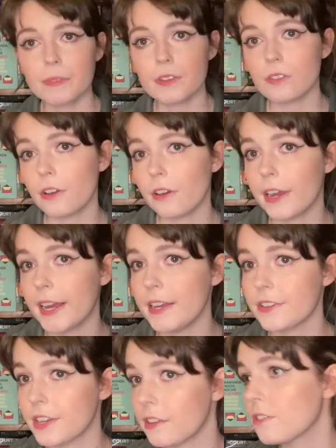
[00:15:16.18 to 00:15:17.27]
So he
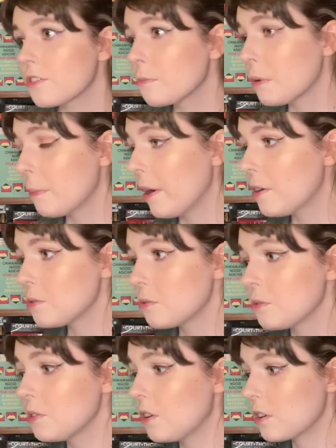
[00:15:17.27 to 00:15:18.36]
sends the proposal
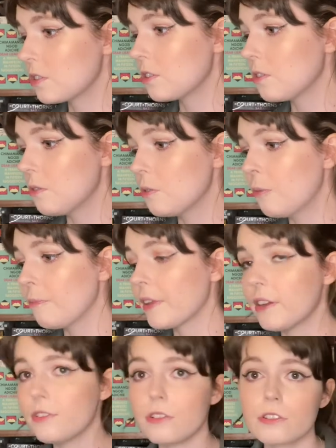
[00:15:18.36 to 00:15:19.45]
to Dr. Gaul,
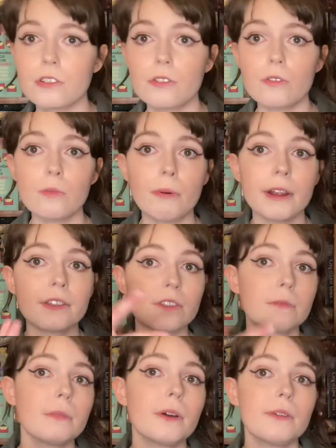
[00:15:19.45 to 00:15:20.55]
and Dr. Gaul brings
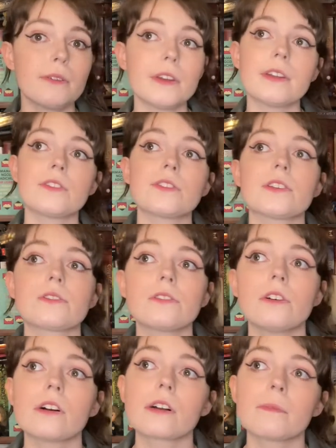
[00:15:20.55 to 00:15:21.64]
them both in and says,
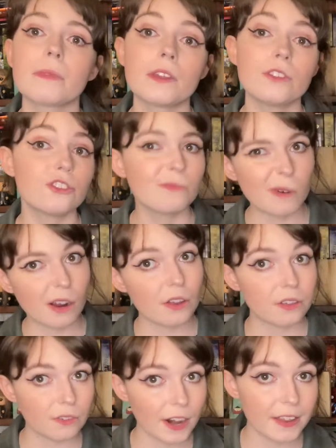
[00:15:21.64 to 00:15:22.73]
look, did you
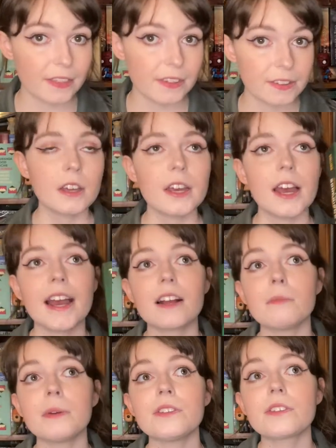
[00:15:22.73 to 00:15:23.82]
both write this? And
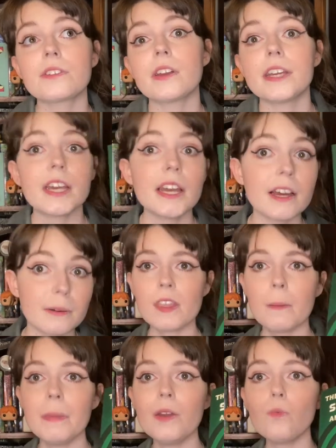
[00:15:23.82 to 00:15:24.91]
Clemencia's like, yeah.
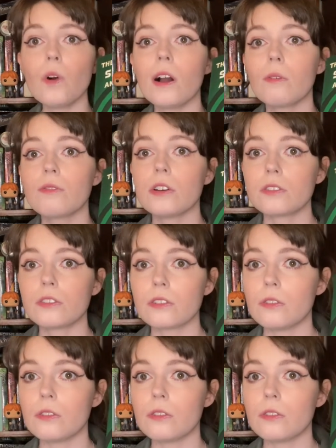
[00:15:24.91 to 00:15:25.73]
Meanwhile, Dr.